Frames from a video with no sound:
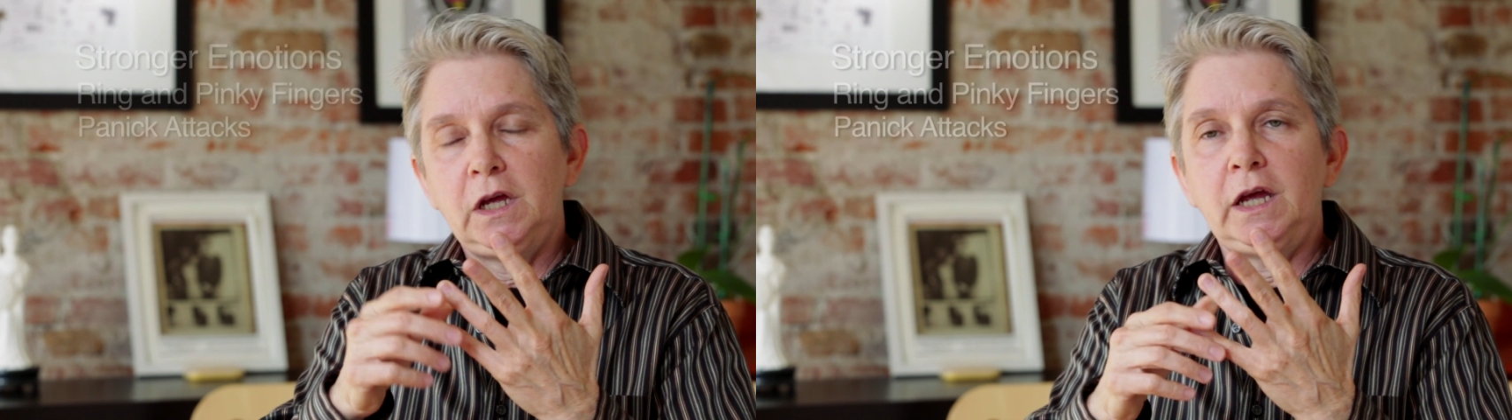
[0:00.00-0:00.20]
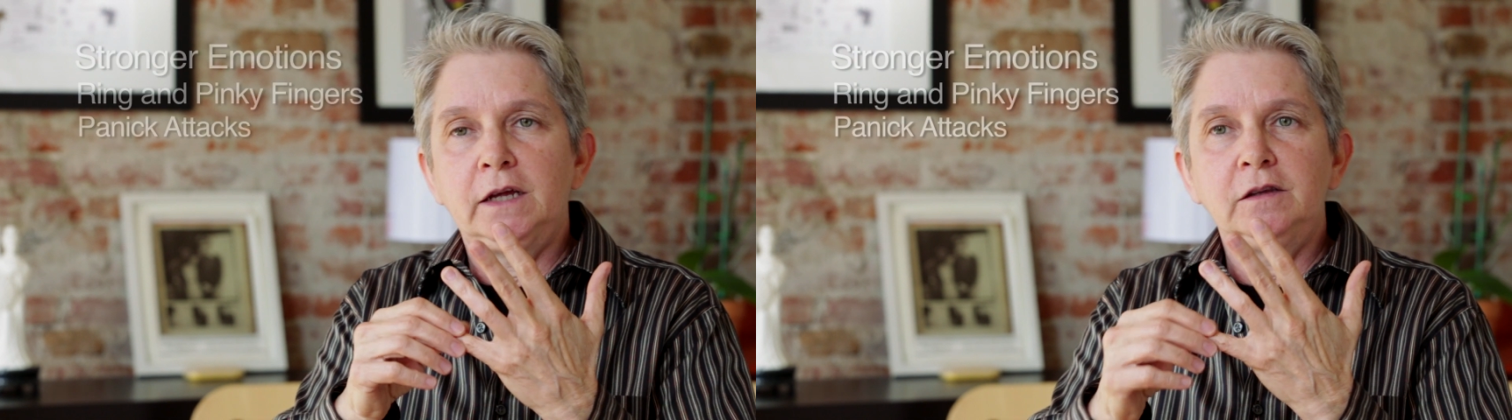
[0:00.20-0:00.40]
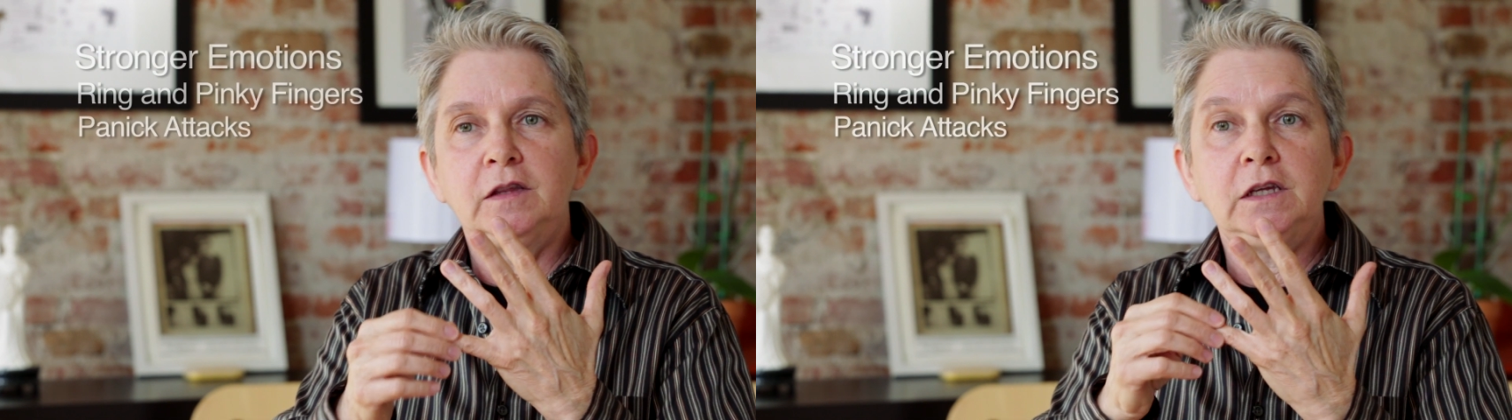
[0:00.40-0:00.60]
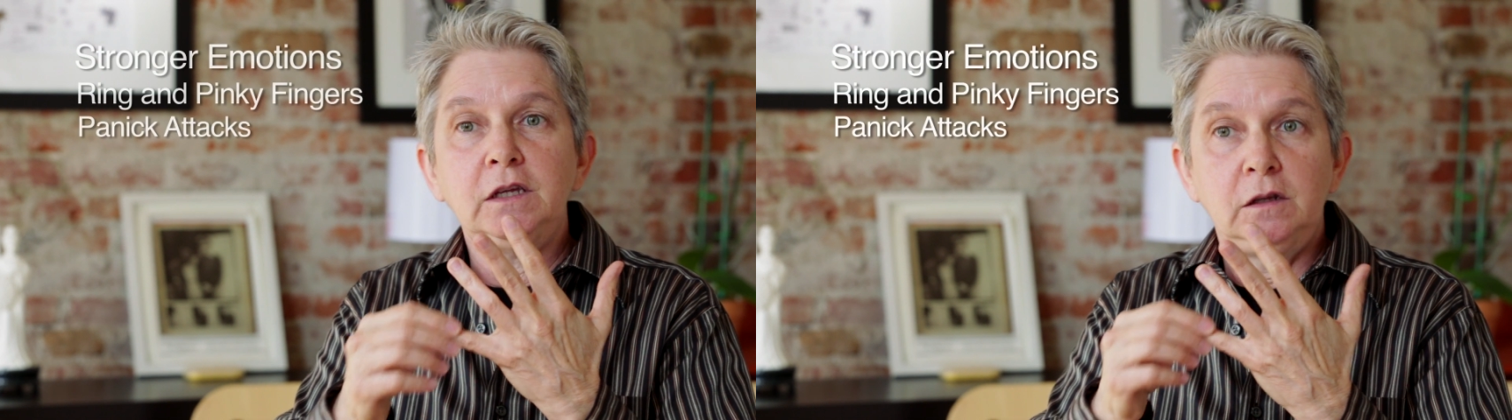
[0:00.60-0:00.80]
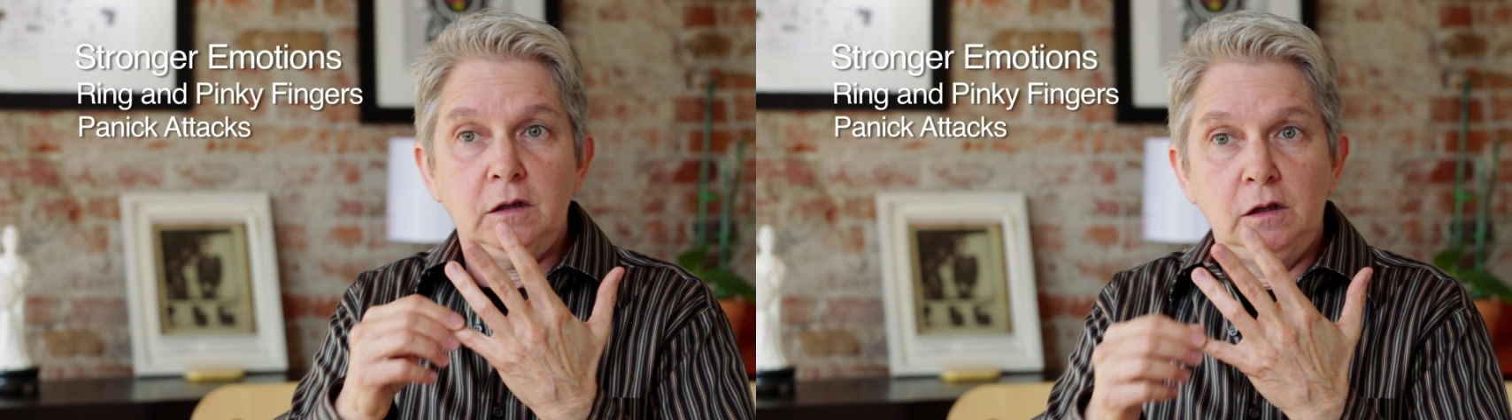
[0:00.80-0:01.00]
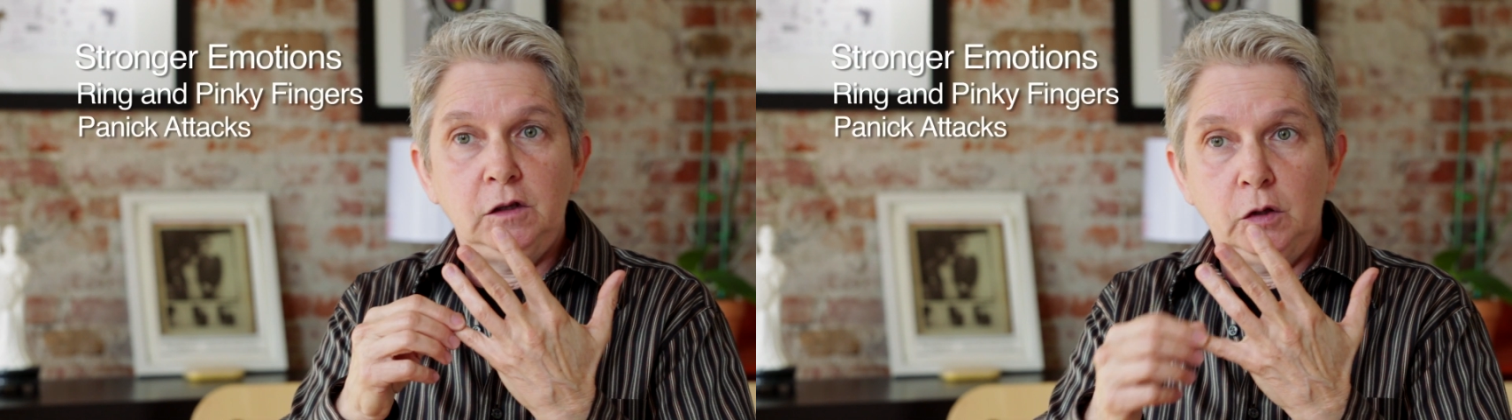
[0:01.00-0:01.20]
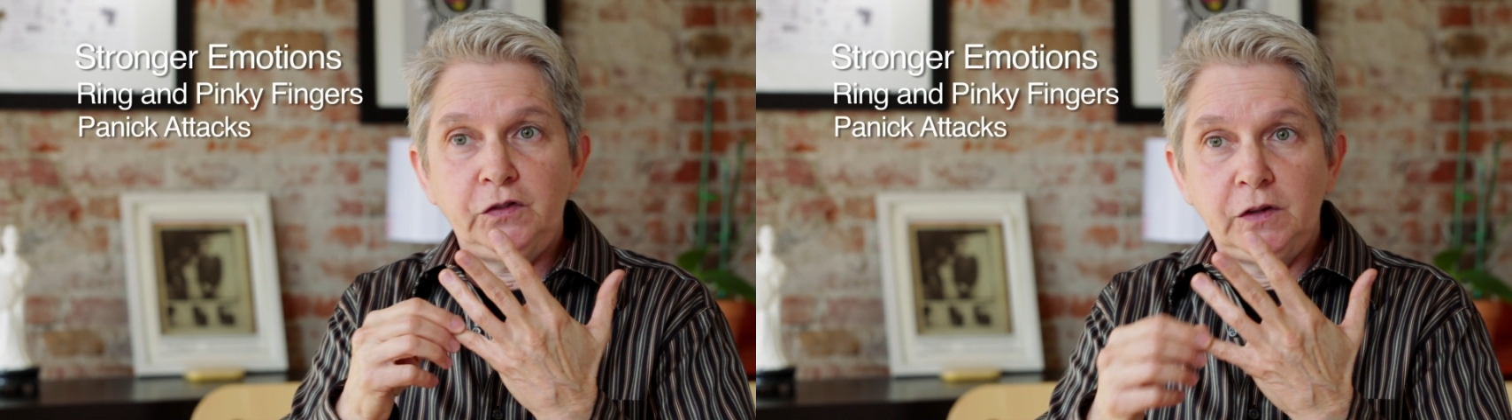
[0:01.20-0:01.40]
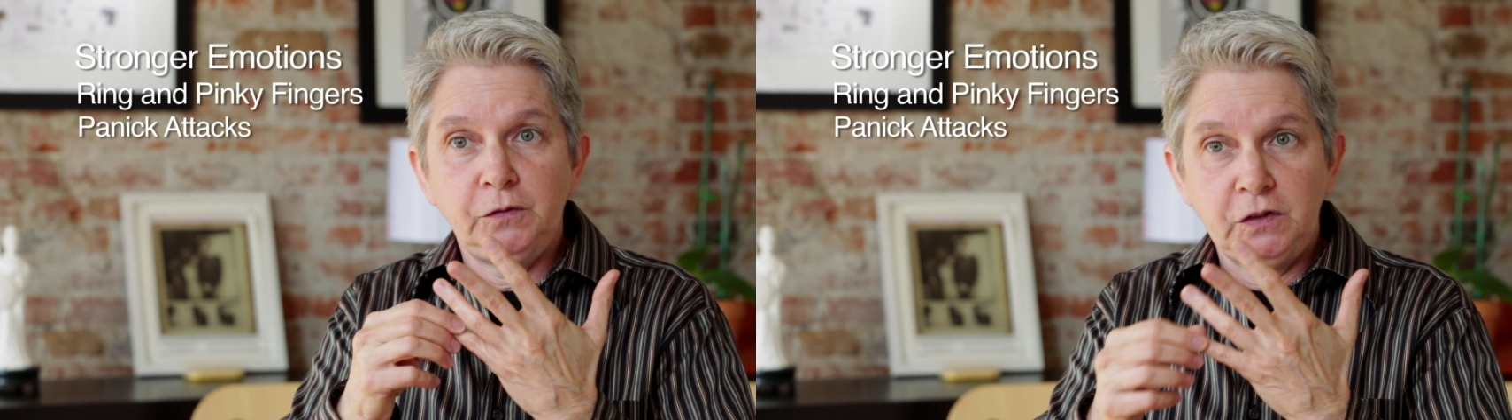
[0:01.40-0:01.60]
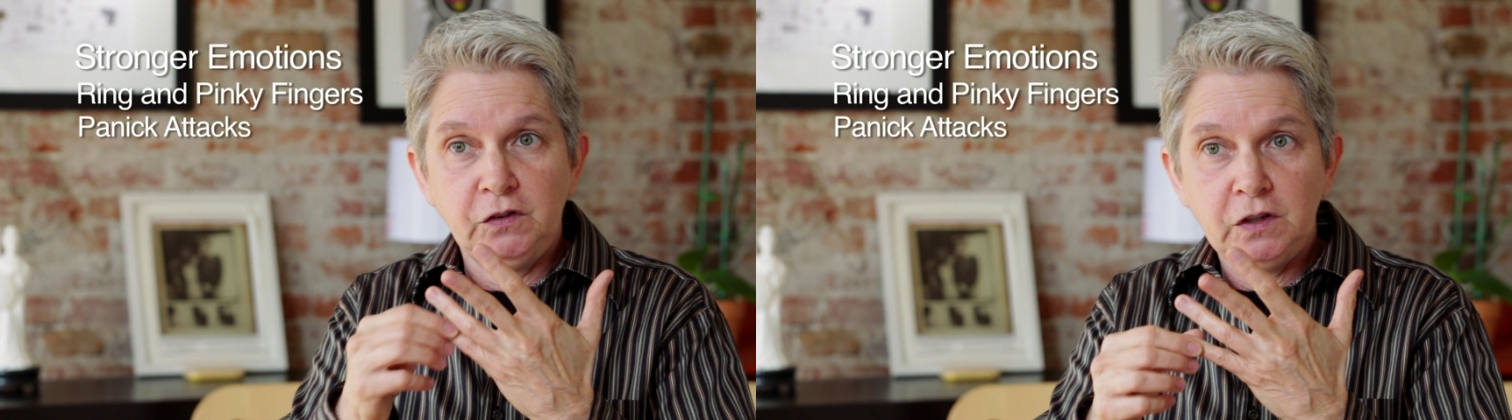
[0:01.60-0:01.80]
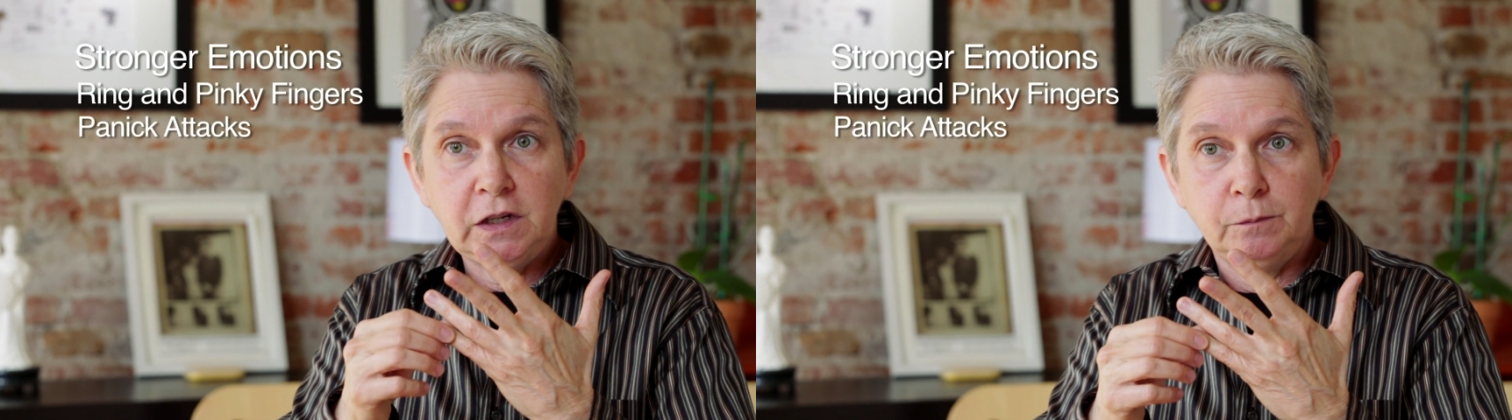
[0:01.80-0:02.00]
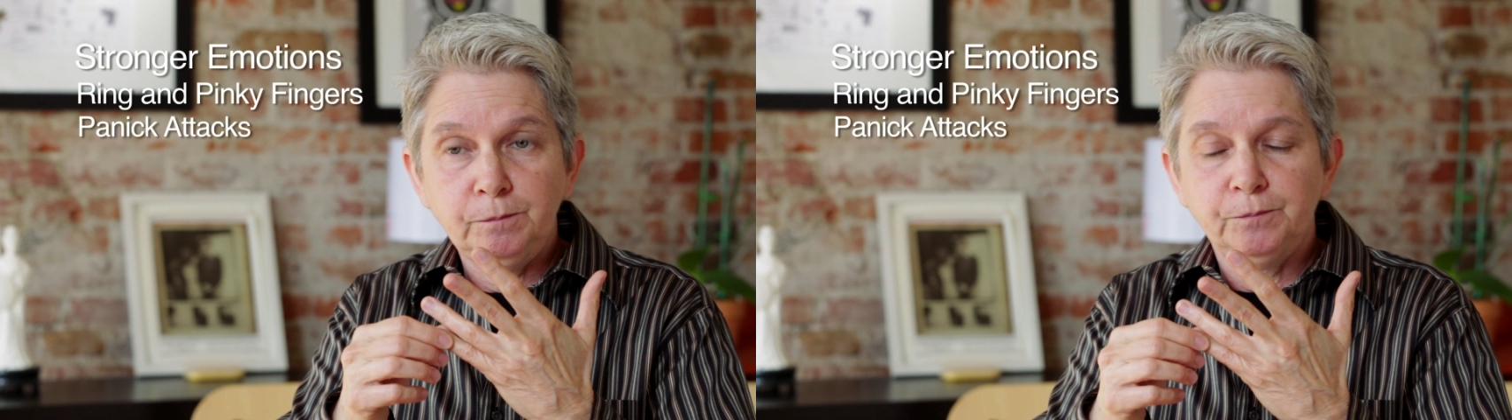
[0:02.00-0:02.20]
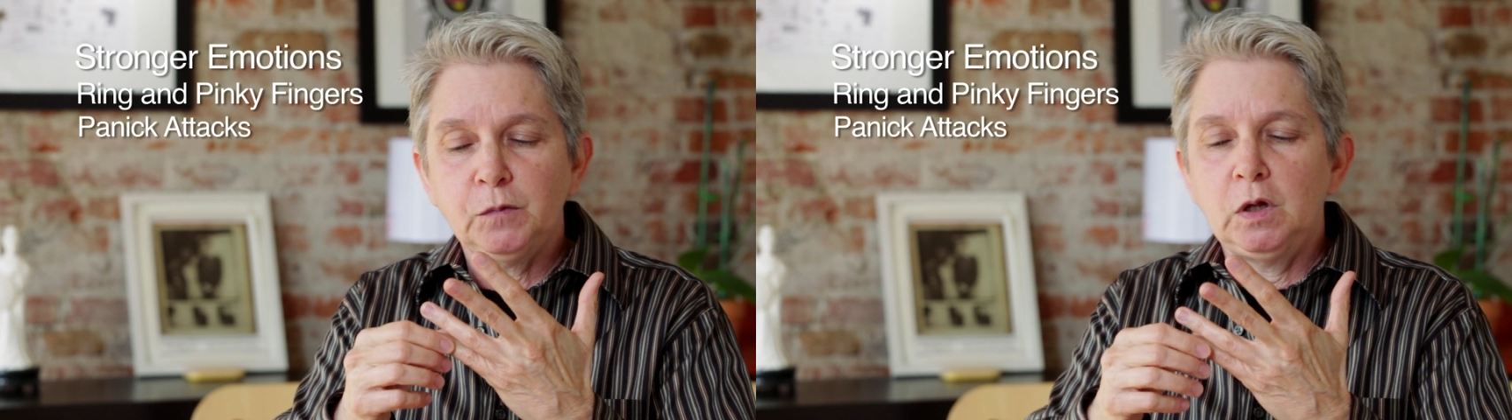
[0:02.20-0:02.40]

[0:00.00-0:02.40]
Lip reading: and the low self-esteem.